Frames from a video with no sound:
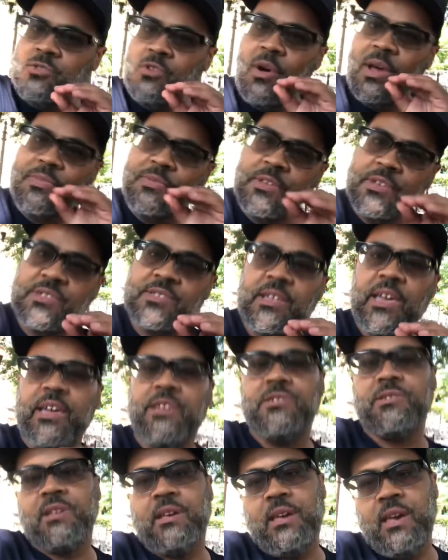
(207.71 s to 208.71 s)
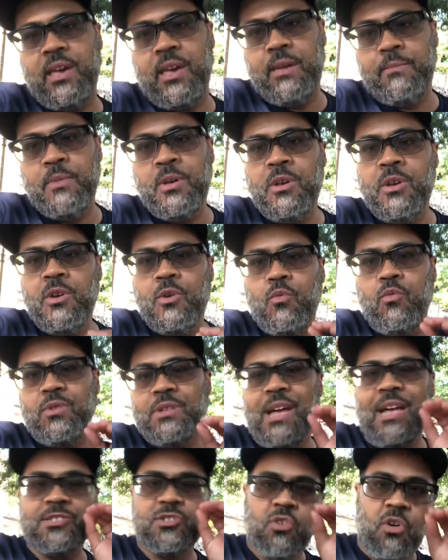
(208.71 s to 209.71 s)
At this stage of the game, we're
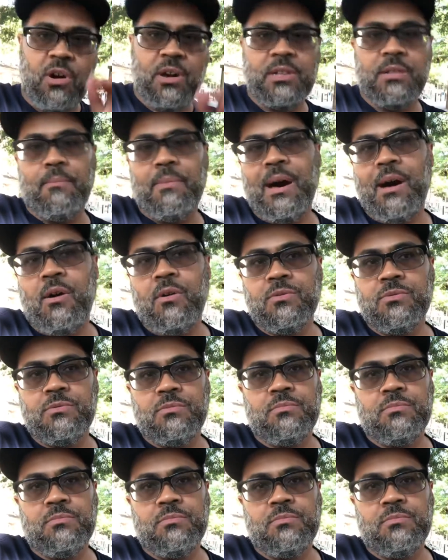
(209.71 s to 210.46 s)
not talking about